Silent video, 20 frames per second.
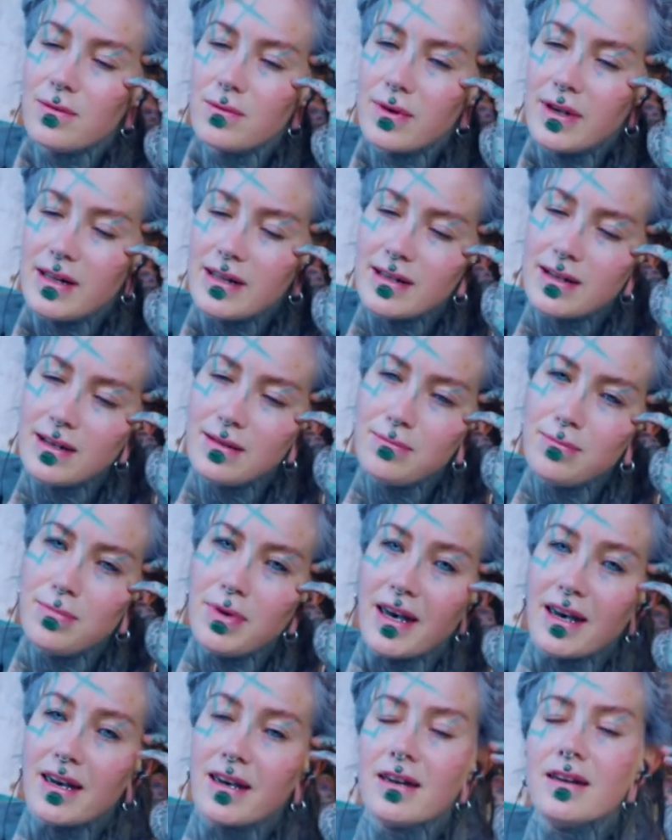Welcome
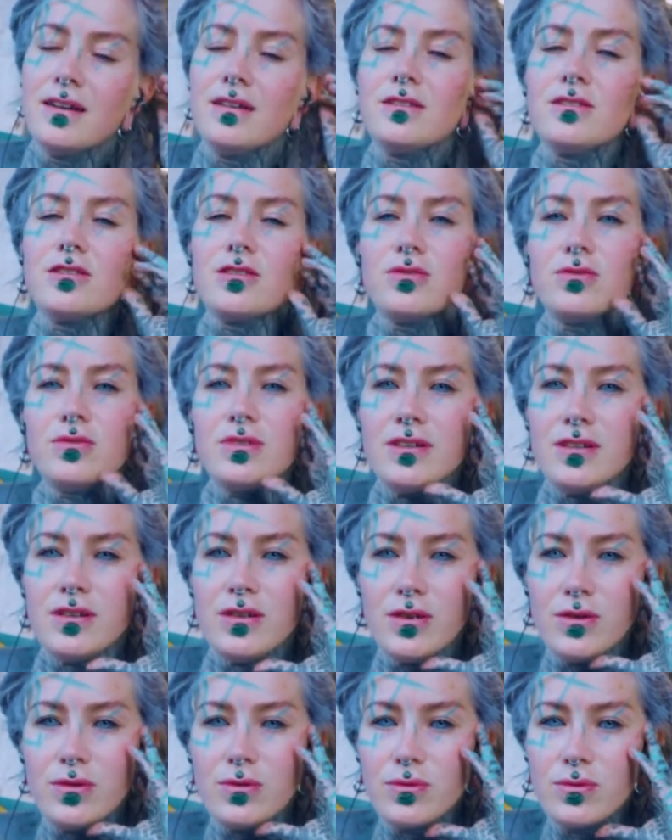back to a
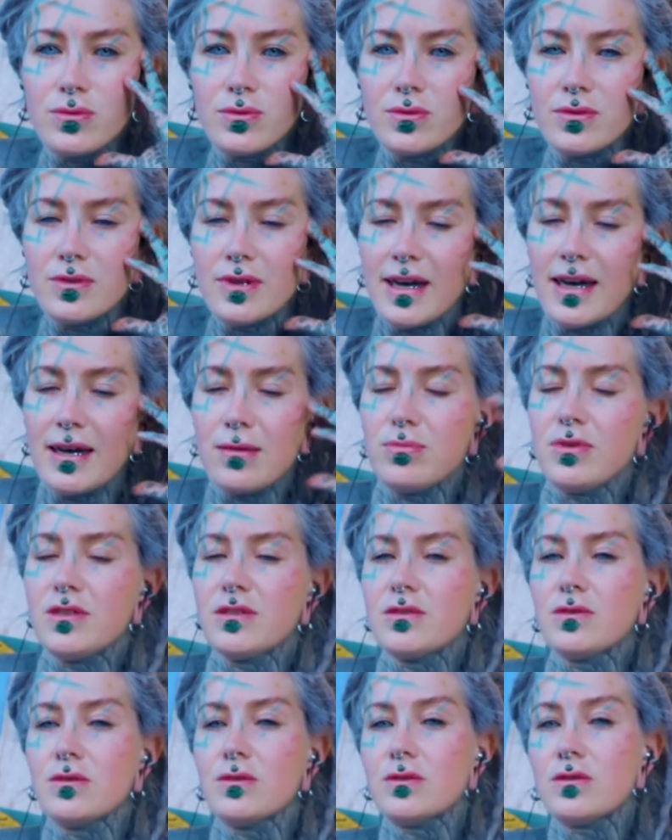new
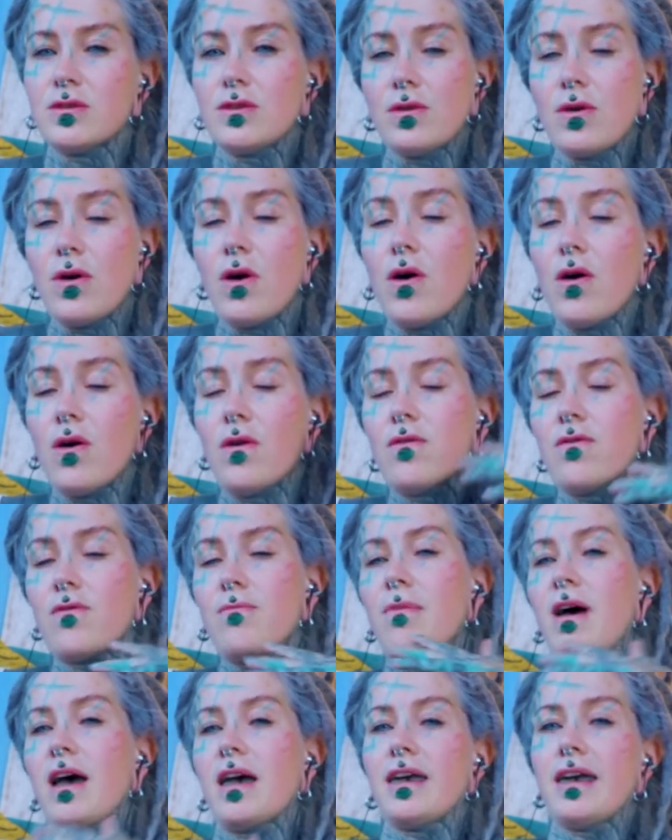episode of
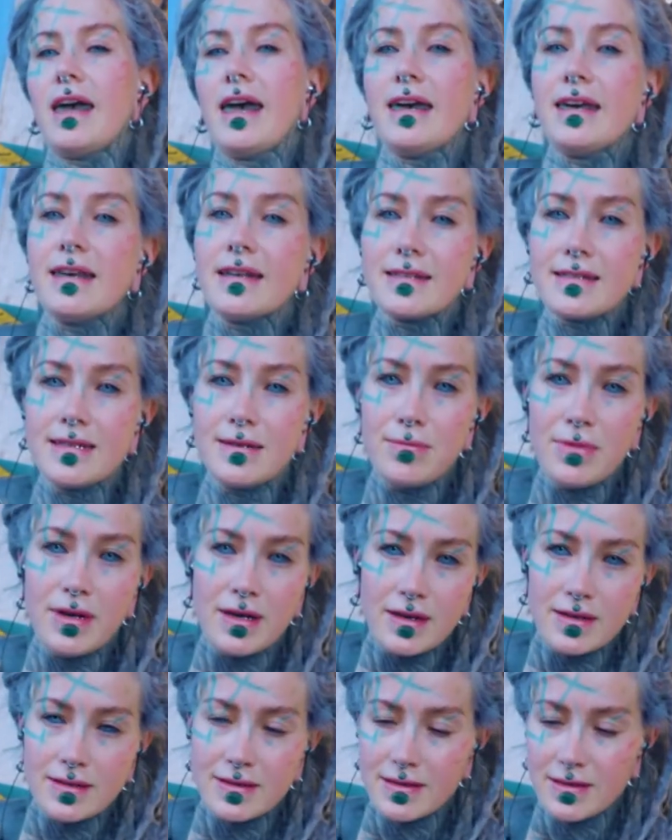my A S M
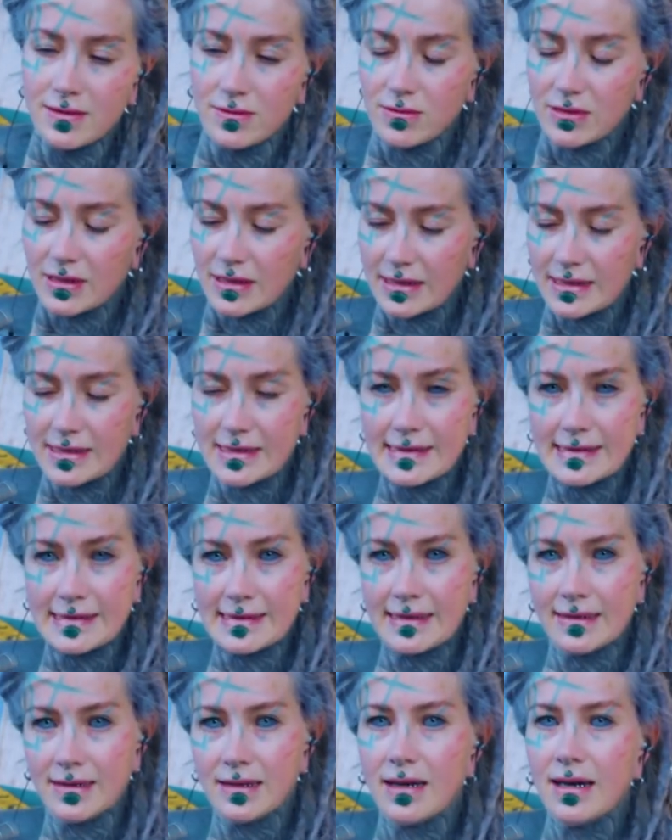R series,
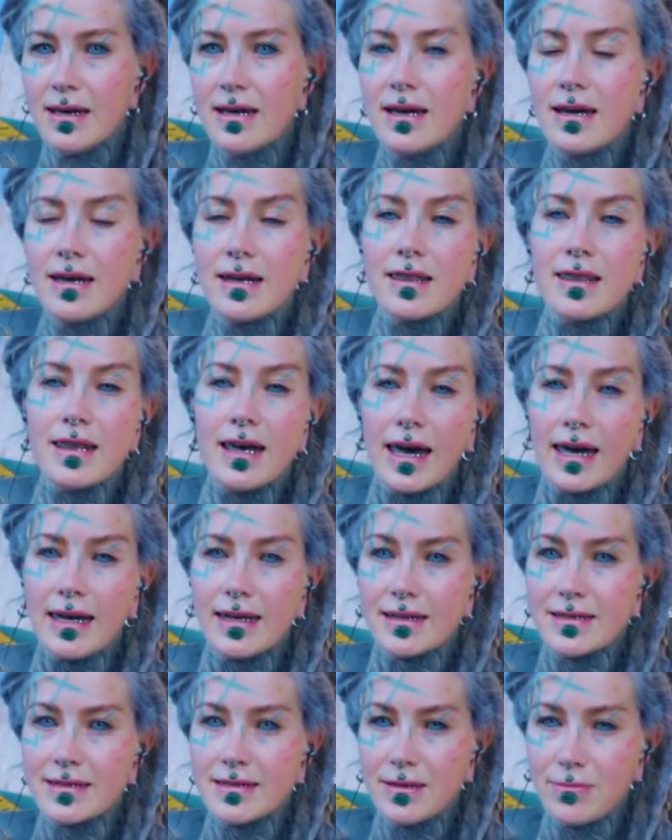the A
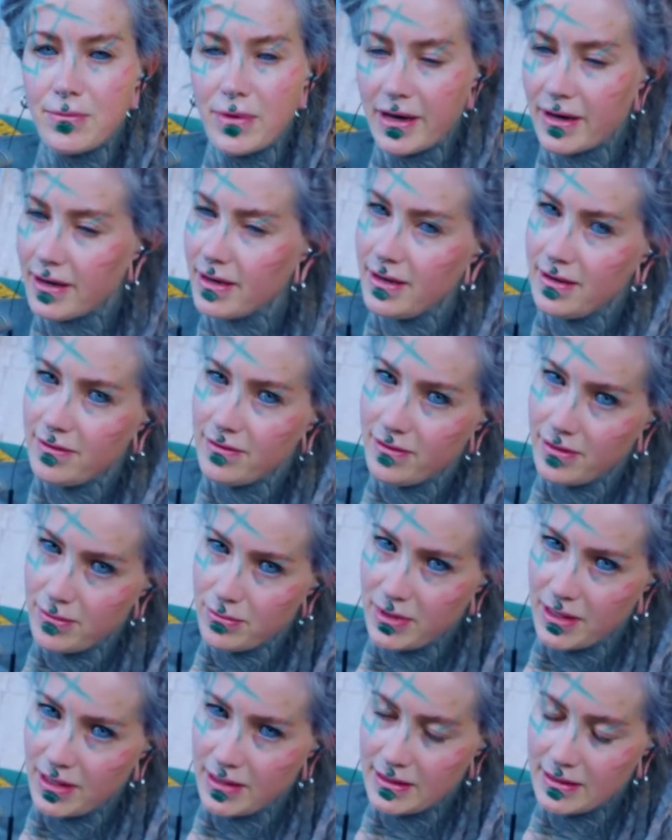S M R
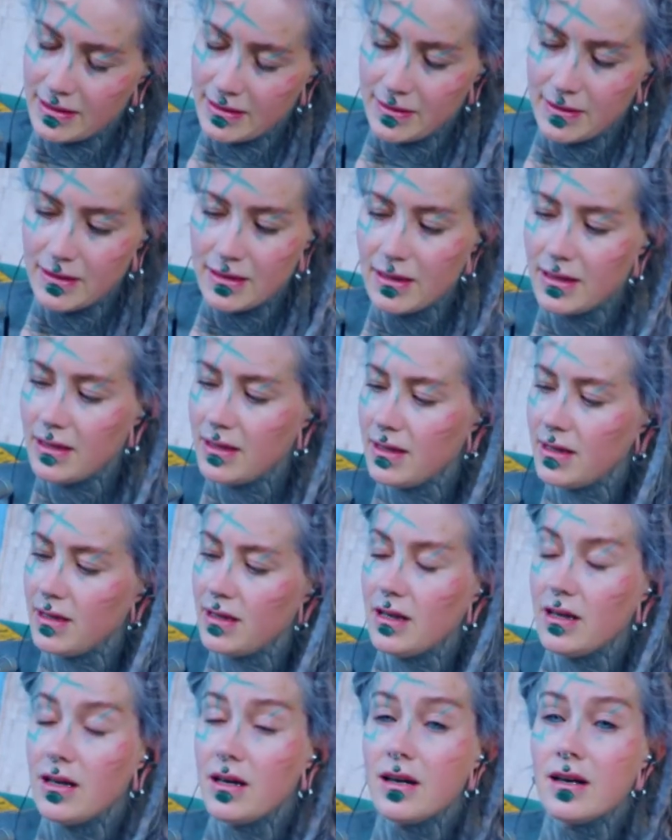alphabet.
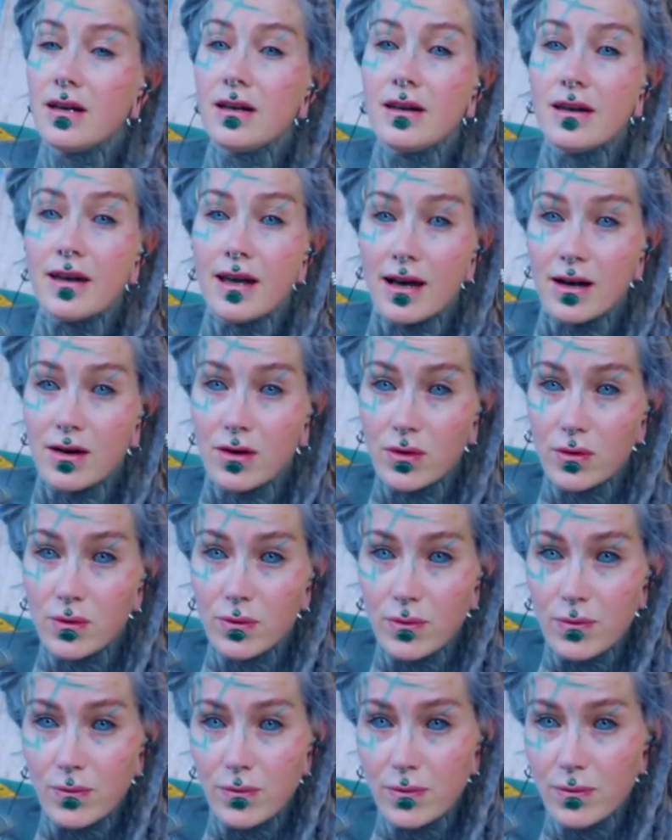Now
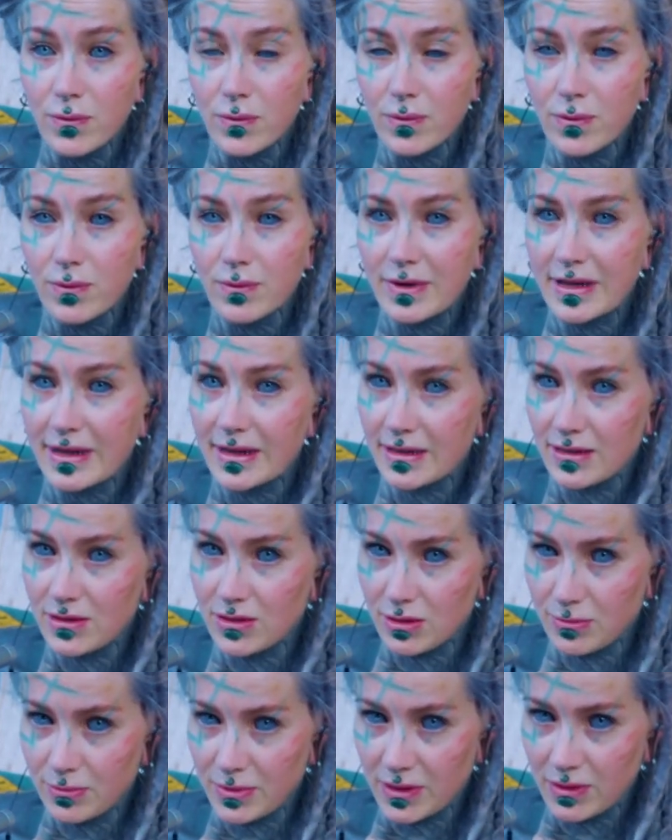with the
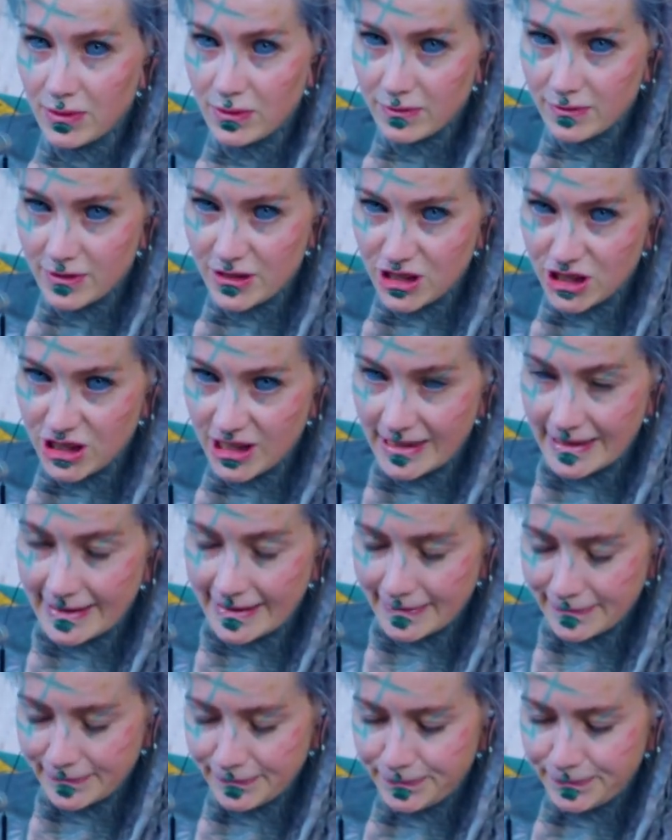topic of G.